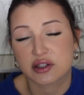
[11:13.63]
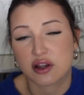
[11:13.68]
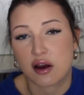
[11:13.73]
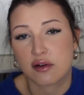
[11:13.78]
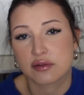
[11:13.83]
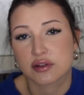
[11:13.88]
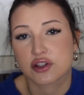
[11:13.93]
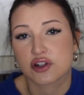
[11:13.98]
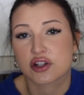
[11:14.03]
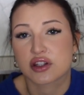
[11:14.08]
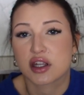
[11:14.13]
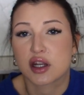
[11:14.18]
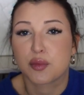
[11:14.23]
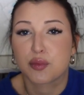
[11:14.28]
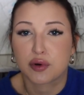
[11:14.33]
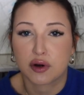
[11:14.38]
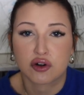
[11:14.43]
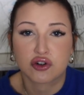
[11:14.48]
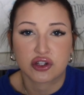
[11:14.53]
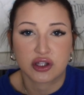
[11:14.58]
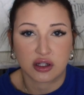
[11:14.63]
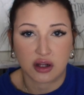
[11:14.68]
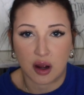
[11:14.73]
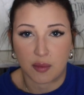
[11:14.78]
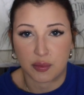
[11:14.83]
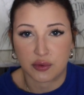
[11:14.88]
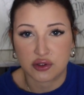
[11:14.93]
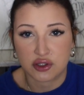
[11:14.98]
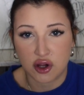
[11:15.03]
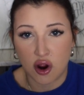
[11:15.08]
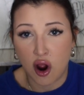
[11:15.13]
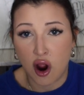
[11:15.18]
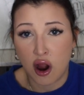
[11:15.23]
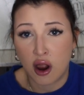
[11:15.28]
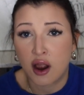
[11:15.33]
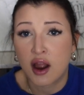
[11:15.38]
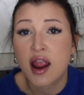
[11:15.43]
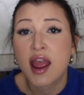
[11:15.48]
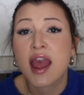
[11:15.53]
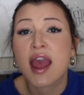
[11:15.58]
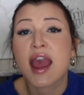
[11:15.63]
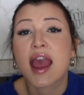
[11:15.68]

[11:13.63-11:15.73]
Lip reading: officers had approached the couple's car,